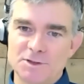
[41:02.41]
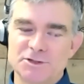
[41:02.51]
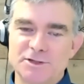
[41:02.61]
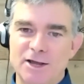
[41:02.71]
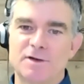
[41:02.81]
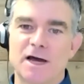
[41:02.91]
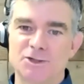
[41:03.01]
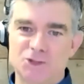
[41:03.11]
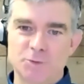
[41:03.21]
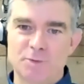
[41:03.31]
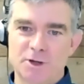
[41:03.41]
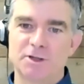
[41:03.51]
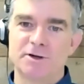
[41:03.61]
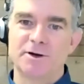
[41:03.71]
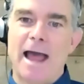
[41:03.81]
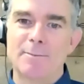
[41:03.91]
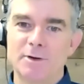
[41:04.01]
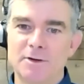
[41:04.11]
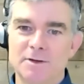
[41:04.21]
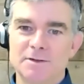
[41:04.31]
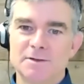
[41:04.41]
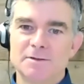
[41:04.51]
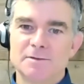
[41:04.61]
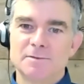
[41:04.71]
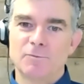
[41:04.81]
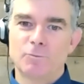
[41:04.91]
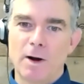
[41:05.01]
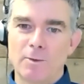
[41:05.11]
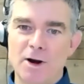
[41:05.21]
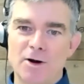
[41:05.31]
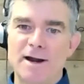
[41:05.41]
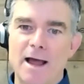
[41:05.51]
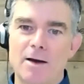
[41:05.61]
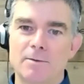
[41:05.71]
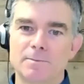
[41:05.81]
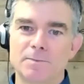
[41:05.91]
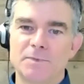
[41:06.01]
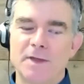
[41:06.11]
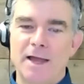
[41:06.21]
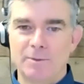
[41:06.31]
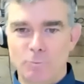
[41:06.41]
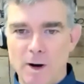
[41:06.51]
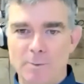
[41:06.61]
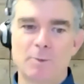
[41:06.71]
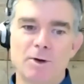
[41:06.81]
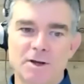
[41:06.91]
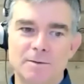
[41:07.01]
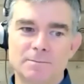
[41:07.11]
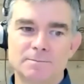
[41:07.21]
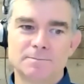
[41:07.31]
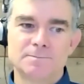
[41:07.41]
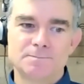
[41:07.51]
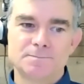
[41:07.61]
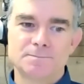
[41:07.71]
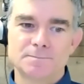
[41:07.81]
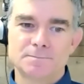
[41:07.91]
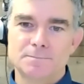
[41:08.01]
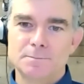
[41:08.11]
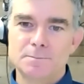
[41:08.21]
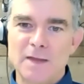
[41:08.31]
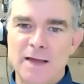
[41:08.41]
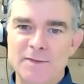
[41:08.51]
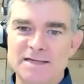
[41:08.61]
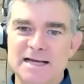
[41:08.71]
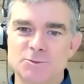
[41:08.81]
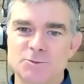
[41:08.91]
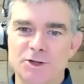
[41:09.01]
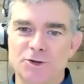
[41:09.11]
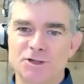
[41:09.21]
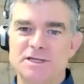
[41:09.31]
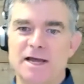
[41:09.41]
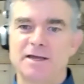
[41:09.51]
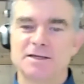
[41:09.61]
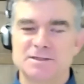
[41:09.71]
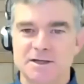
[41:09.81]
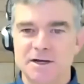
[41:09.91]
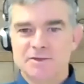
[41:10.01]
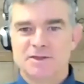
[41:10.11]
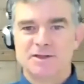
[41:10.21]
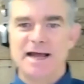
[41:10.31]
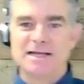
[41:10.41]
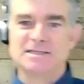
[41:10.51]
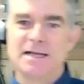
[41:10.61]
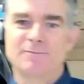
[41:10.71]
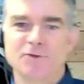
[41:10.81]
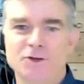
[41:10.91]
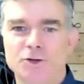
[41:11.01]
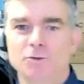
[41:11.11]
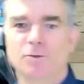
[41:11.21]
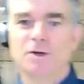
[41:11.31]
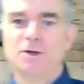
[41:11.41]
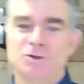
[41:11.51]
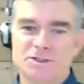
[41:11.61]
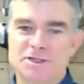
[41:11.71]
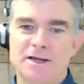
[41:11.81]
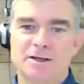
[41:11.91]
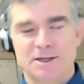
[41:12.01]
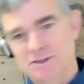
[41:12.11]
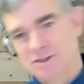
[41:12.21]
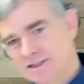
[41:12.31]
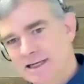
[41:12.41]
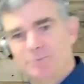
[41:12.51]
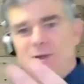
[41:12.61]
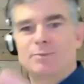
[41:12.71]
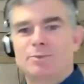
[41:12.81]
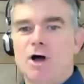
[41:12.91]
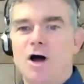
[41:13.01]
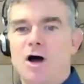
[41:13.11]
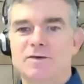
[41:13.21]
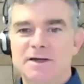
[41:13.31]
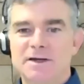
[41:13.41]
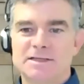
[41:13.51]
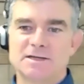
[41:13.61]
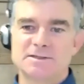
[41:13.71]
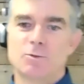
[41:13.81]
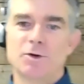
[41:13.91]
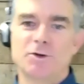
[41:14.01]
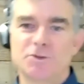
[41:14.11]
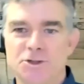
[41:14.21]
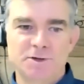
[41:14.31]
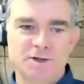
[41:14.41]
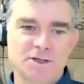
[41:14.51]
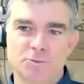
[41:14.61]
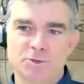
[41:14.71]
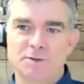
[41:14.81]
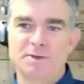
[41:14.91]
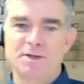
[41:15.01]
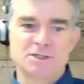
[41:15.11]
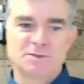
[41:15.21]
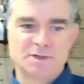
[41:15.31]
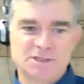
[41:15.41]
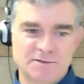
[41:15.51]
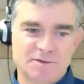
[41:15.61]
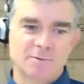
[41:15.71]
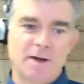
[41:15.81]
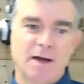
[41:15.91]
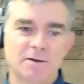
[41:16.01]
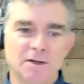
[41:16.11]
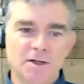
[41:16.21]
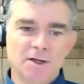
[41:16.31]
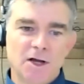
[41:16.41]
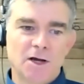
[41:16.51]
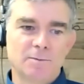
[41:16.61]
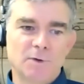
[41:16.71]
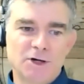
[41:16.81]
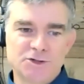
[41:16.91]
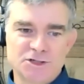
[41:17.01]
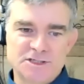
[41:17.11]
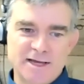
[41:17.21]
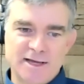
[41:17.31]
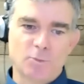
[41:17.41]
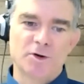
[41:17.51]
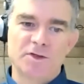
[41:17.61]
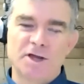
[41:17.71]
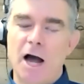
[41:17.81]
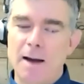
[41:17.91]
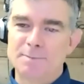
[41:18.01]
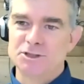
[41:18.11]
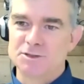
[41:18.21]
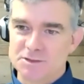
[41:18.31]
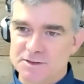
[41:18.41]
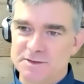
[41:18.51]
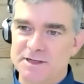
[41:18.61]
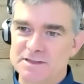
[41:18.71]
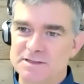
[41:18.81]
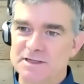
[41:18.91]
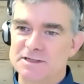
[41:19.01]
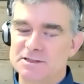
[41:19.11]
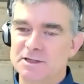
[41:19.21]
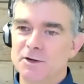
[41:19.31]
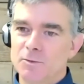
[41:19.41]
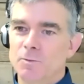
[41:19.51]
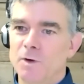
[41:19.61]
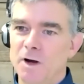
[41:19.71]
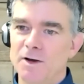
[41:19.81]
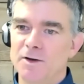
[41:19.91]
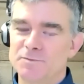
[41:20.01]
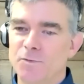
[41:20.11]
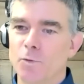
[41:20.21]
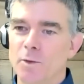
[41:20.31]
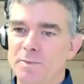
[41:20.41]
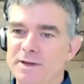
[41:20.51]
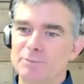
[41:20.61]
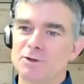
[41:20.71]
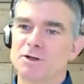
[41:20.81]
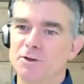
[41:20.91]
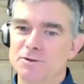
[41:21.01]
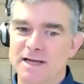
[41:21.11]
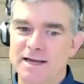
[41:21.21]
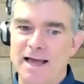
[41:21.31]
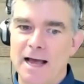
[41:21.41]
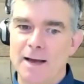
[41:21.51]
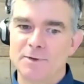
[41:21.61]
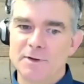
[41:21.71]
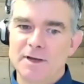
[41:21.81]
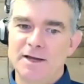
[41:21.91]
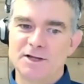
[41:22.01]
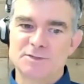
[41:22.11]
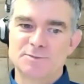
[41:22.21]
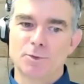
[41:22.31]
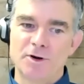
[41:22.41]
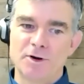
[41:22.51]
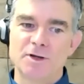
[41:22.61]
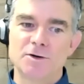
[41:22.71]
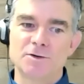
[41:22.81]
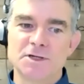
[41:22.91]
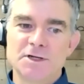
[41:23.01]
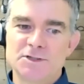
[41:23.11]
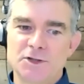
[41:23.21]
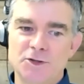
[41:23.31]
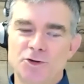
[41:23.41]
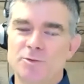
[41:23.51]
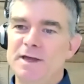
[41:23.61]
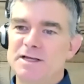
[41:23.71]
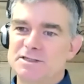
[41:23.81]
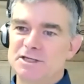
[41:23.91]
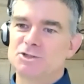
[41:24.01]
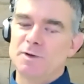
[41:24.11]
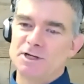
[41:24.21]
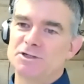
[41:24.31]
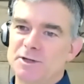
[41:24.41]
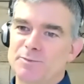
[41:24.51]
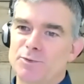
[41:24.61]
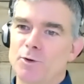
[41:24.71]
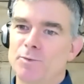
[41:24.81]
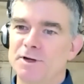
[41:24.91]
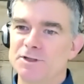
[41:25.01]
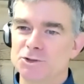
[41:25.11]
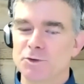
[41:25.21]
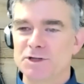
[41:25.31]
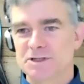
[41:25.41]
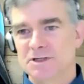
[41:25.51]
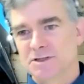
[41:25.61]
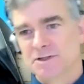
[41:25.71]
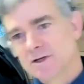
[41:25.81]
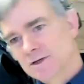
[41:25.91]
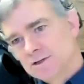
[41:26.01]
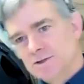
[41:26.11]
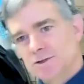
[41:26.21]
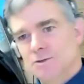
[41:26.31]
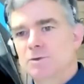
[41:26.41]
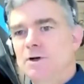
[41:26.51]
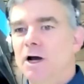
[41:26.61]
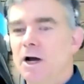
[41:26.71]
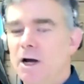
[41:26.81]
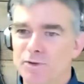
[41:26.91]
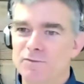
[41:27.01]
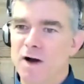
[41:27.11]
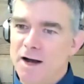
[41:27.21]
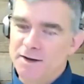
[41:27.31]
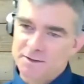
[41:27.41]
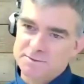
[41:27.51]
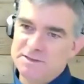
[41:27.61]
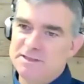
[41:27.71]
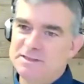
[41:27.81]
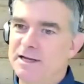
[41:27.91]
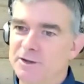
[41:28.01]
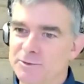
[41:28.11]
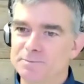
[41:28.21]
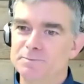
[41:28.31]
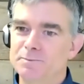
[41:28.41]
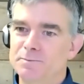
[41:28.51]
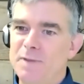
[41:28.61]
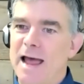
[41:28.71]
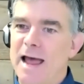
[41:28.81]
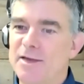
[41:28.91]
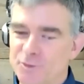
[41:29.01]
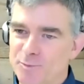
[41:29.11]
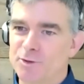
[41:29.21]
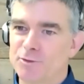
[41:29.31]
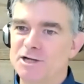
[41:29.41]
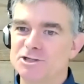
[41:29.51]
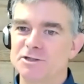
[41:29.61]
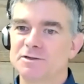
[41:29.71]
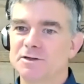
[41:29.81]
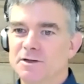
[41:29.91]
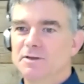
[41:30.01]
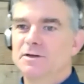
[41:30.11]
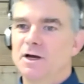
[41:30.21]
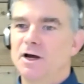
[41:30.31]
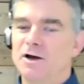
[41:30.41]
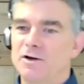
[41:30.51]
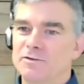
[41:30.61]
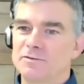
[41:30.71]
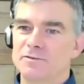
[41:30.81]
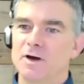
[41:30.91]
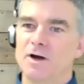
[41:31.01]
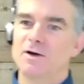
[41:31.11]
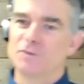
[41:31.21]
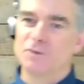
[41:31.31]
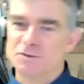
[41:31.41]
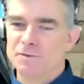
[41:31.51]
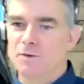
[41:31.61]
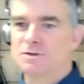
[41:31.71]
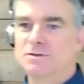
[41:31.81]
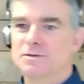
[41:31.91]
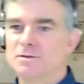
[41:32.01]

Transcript: So now you've got a super clear gap of where we are now and where we want to go. And then it sounds what you're saying is that the next step for you, you're saying like send people off. It sounds like what you're doing is you're really being specific about understanding what are the options that exist for being able to close that gap, and exploring those so that you can make situationally appropriate choices to provide a detailed path or progression for those folks.